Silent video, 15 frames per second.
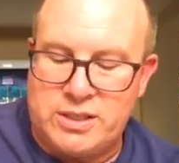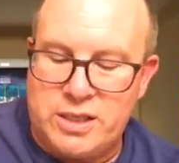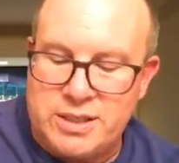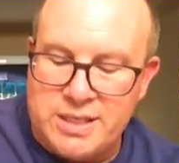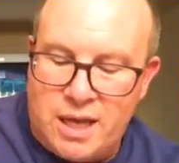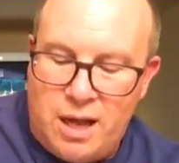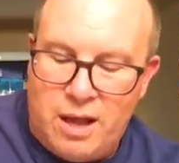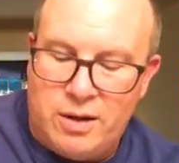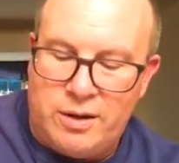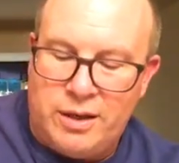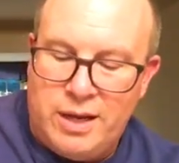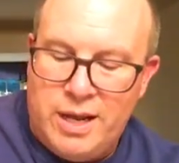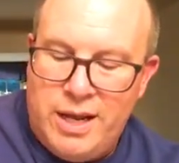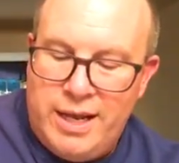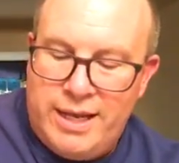The tongue
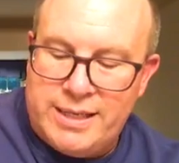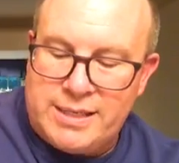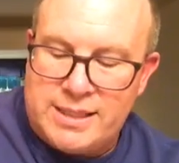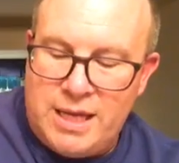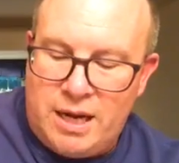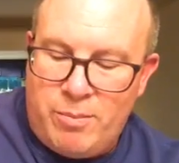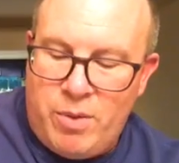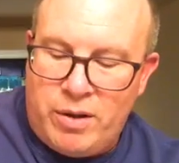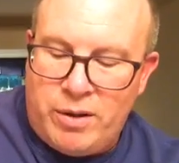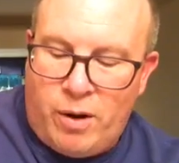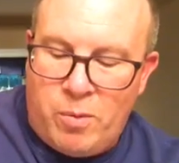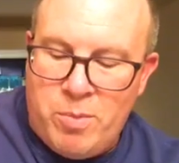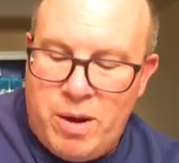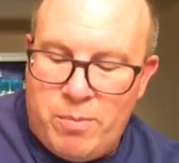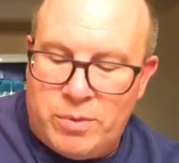is set among
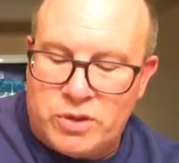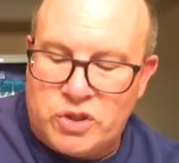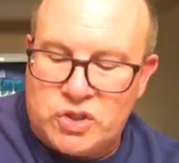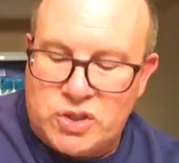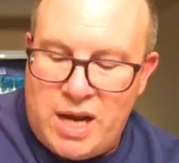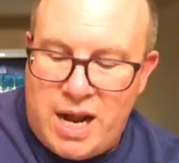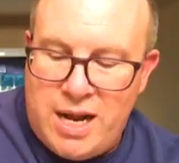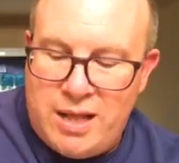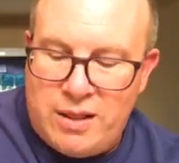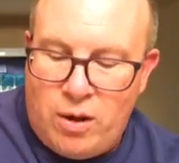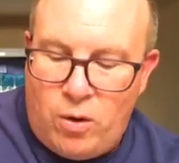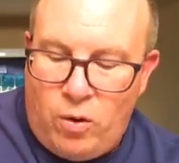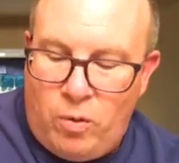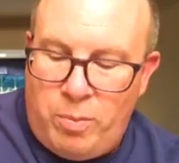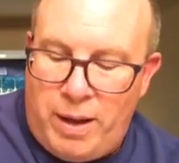our members, staining the
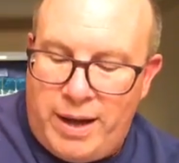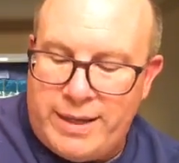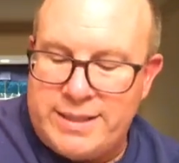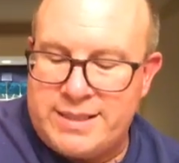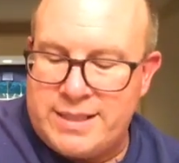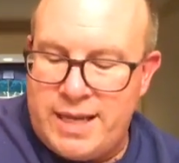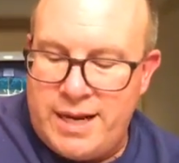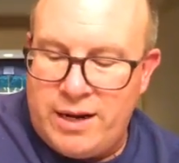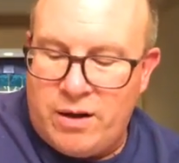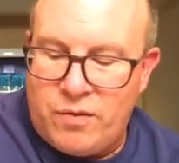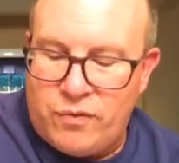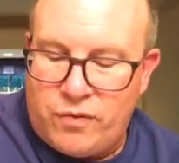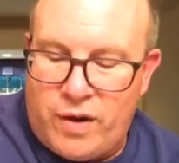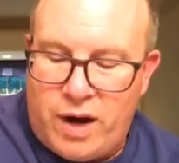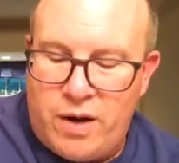whole body, setting
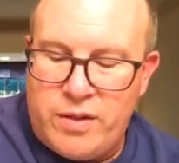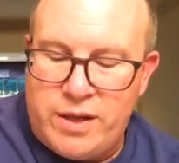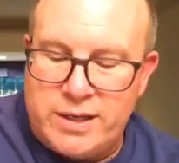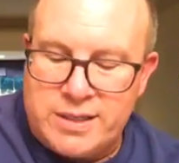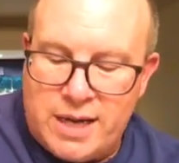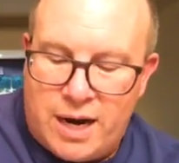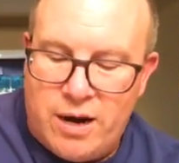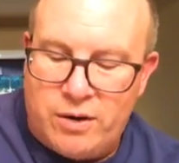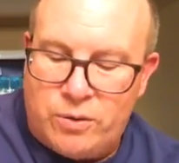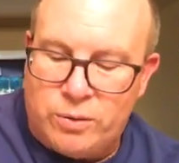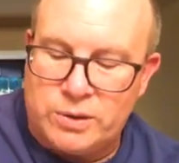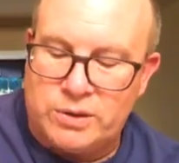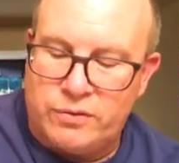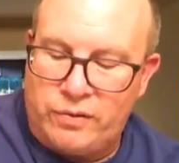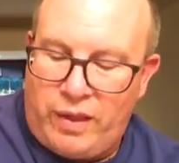on fire the entire
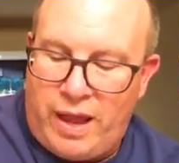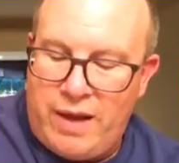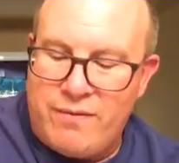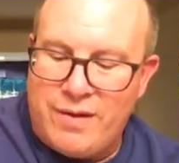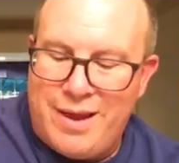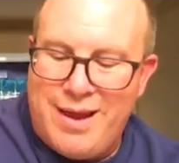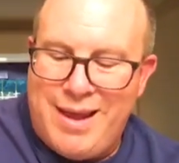course of life,